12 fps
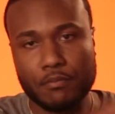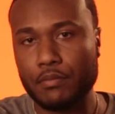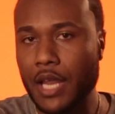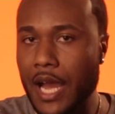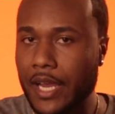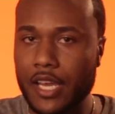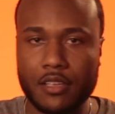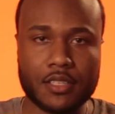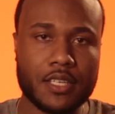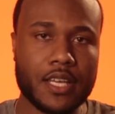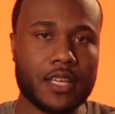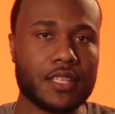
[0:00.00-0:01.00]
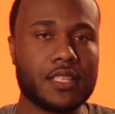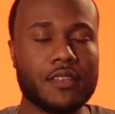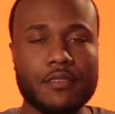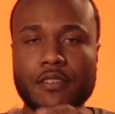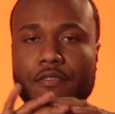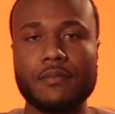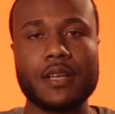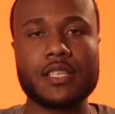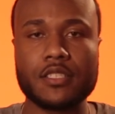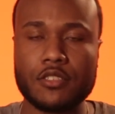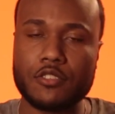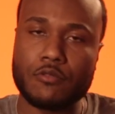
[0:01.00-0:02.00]
block out the negativity from that
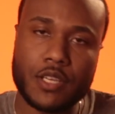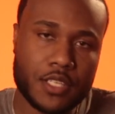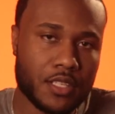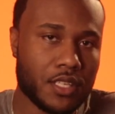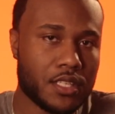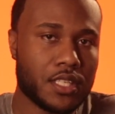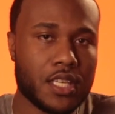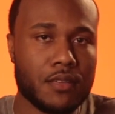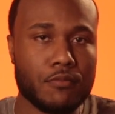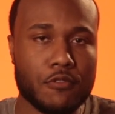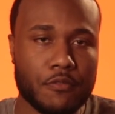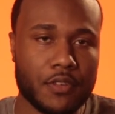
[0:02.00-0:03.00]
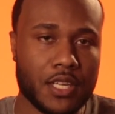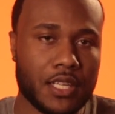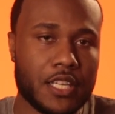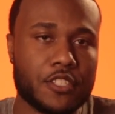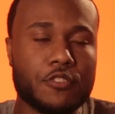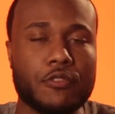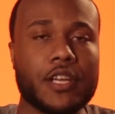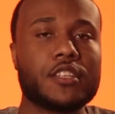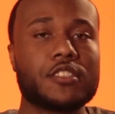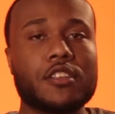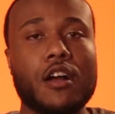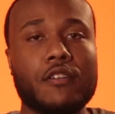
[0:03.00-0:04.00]
situation, let's keep moving, let's create a
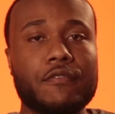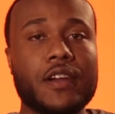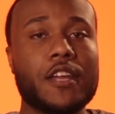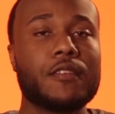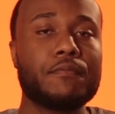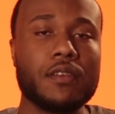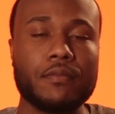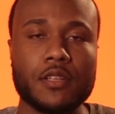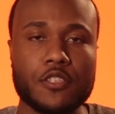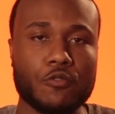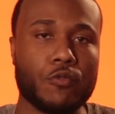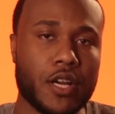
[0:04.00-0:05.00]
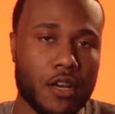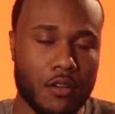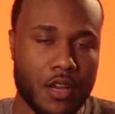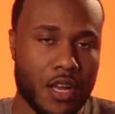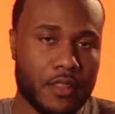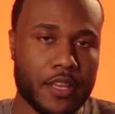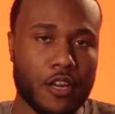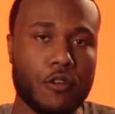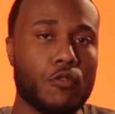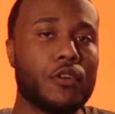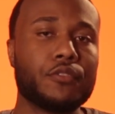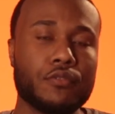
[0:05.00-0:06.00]
song for other people as well that are
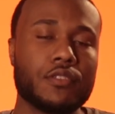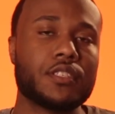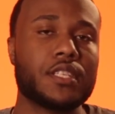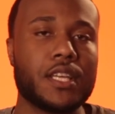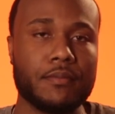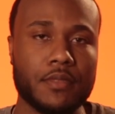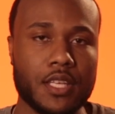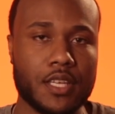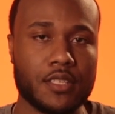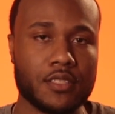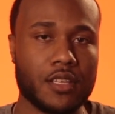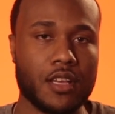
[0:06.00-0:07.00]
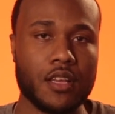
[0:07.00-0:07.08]
going through the same things.